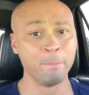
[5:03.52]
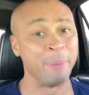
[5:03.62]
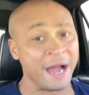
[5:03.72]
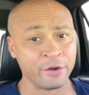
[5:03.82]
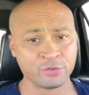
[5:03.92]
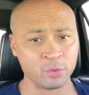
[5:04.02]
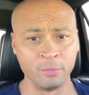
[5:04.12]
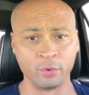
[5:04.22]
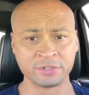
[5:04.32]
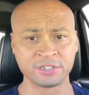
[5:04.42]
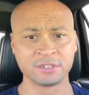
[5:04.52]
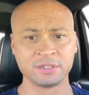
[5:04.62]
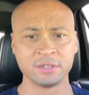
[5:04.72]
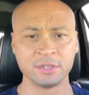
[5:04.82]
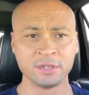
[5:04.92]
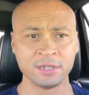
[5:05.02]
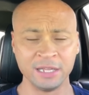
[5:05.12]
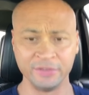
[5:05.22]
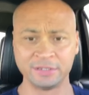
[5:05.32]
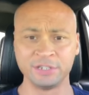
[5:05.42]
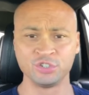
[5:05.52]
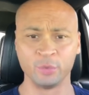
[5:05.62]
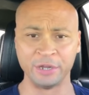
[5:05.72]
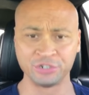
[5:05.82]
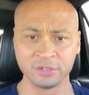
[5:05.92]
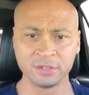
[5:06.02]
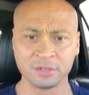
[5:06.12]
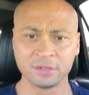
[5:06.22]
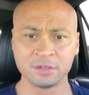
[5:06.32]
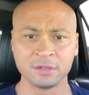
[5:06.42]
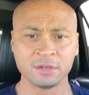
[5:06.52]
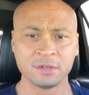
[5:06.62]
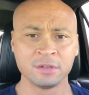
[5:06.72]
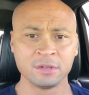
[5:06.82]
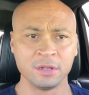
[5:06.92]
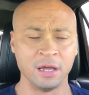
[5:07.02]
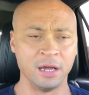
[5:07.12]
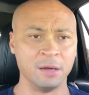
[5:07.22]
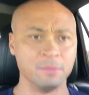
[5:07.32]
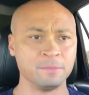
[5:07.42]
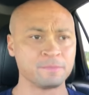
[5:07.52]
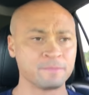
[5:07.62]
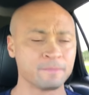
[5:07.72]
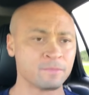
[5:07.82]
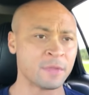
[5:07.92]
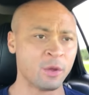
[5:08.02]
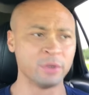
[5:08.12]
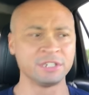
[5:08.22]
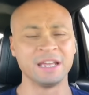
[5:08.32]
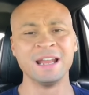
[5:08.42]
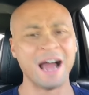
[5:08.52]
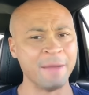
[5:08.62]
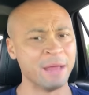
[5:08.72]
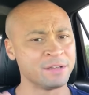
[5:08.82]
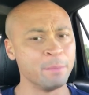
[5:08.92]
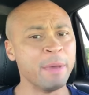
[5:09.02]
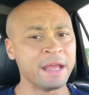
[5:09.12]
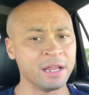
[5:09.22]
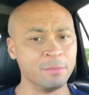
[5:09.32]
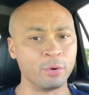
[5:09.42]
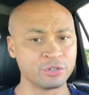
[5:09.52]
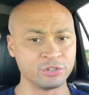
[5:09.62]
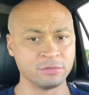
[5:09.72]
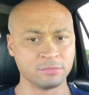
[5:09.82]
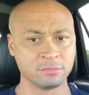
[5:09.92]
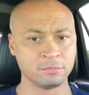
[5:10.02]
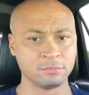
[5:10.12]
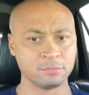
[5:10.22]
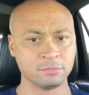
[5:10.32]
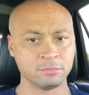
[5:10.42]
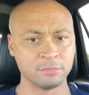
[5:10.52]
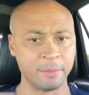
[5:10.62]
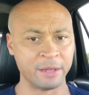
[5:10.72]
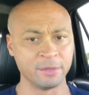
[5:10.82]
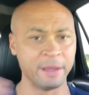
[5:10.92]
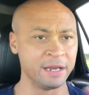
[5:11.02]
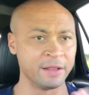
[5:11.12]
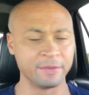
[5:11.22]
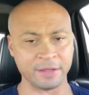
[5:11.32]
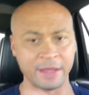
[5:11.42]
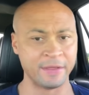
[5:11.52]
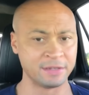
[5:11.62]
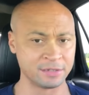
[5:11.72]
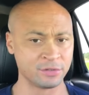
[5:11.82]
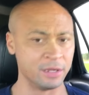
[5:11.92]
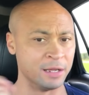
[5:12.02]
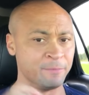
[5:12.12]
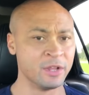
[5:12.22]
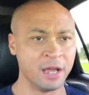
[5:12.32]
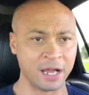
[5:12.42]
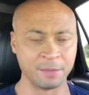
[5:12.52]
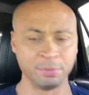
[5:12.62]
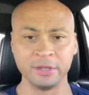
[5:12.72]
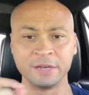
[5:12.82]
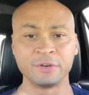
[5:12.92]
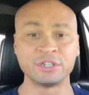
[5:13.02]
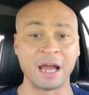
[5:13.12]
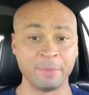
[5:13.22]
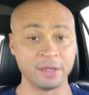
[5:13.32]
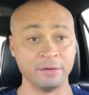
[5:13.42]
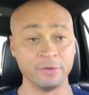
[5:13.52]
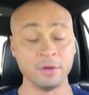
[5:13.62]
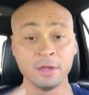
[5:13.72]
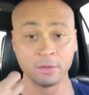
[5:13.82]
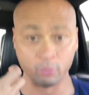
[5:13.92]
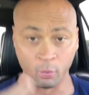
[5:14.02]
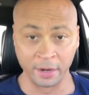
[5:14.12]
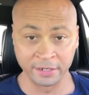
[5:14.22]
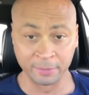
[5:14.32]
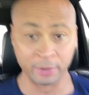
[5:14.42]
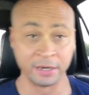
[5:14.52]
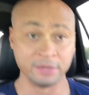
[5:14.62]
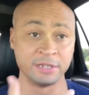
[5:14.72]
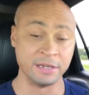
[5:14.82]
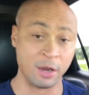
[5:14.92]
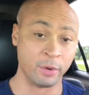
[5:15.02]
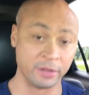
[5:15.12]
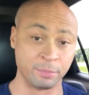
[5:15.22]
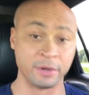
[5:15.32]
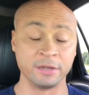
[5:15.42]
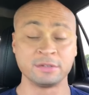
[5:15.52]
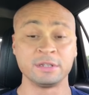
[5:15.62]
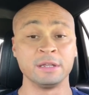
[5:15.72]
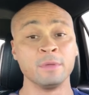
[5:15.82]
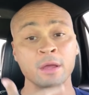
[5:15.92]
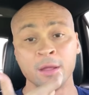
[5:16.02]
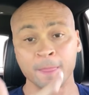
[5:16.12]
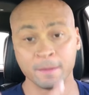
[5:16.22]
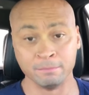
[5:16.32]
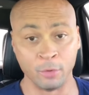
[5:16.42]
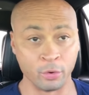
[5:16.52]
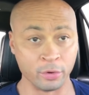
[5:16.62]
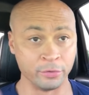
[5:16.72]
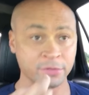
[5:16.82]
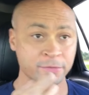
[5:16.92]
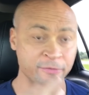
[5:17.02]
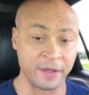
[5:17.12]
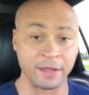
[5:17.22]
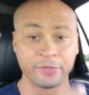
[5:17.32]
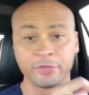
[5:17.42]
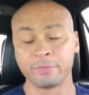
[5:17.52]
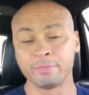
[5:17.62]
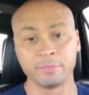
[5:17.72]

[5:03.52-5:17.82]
buyer's remorse in this situation. And once again, I'm not debating abortion. I'm not debating it because that's a completely different topic of wanting the pregnancy, not wanting the pregnancy, morals, faith,